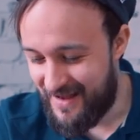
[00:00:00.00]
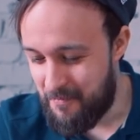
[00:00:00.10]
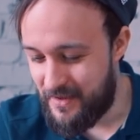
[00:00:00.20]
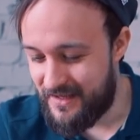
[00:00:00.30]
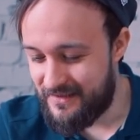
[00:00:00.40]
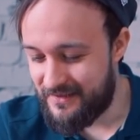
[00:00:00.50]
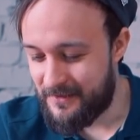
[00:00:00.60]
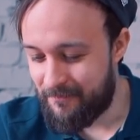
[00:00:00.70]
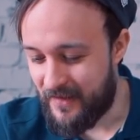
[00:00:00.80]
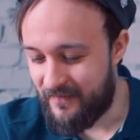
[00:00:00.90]
I'm beginner
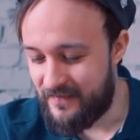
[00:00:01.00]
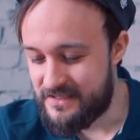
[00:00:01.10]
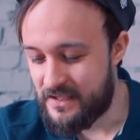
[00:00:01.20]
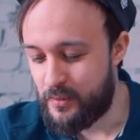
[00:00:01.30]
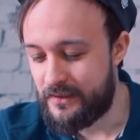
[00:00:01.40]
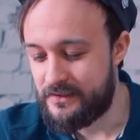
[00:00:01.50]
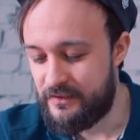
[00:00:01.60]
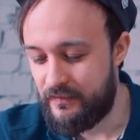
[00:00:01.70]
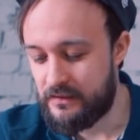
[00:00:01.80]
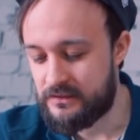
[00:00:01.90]
and these are very
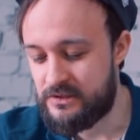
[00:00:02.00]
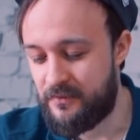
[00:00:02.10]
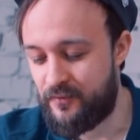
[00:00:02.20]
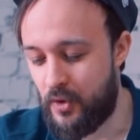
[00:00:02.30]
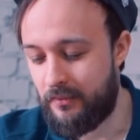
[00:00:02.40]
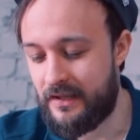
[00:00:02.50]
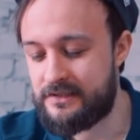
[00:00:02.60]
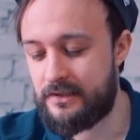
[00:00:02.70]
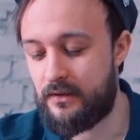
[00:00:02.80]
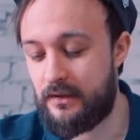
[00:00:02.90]
difficult to perform,
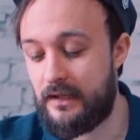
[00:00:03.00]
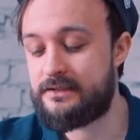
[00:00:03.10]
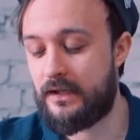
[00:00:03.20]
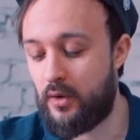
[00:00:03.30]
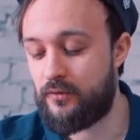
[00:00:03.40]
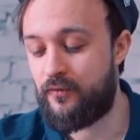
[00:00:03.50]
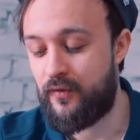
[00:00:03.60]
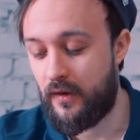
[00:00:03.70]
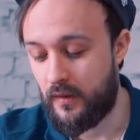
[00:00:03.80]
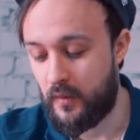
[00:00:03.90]
let, no, let alone
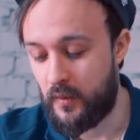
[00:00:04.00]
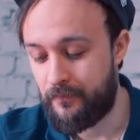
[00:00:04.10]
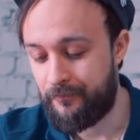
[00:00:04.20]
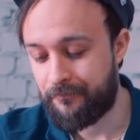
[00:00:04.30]
follow.